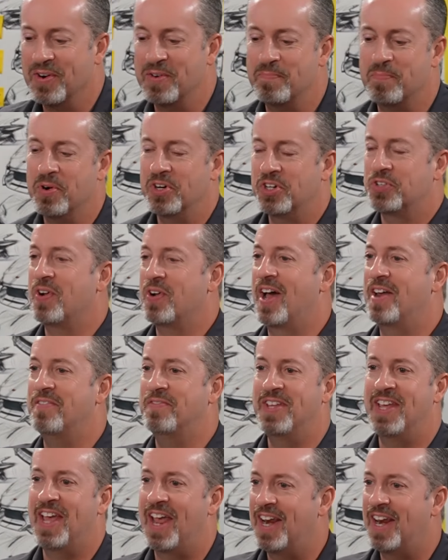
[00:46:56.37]
heard
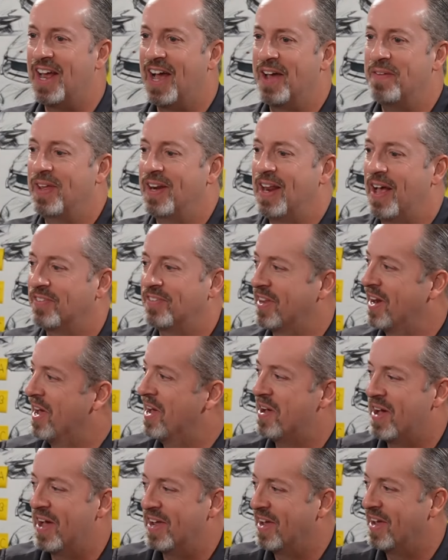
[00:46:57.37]
pushrod V8, I mean, I
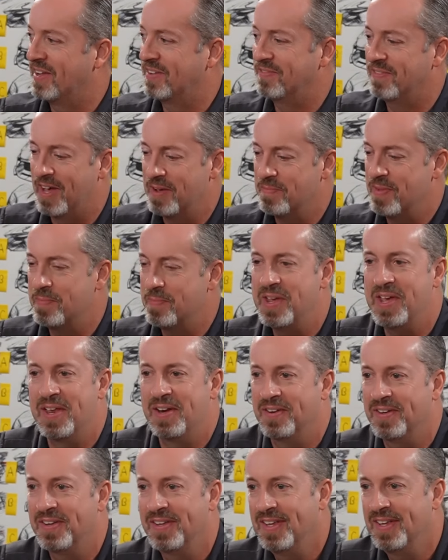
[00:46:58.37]
said, I'm
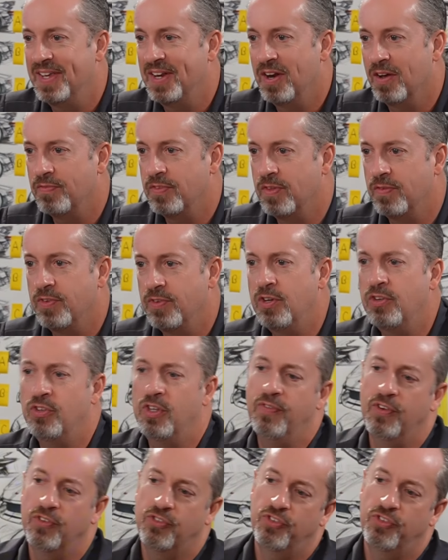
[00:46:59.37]
in. Nope. Okay.
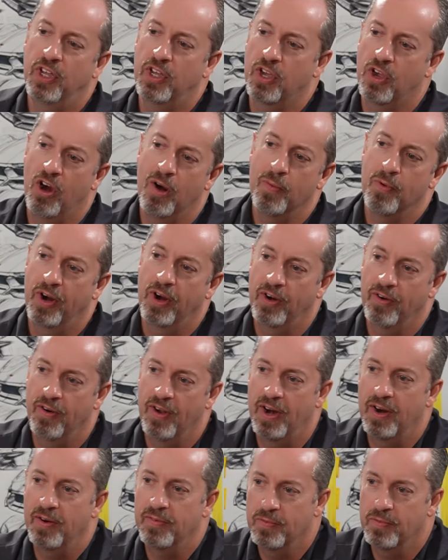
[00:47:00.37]
You just stick a
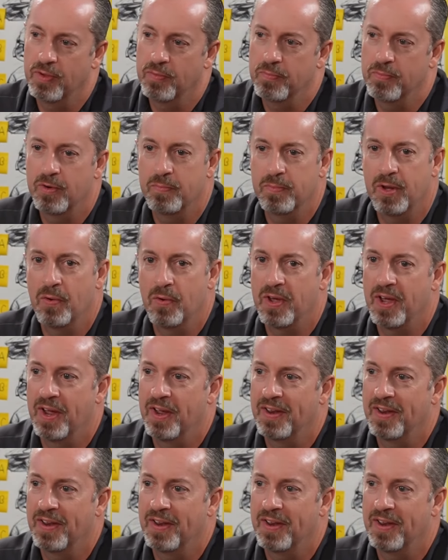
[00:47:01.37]
carburetor on it. We'll be okay.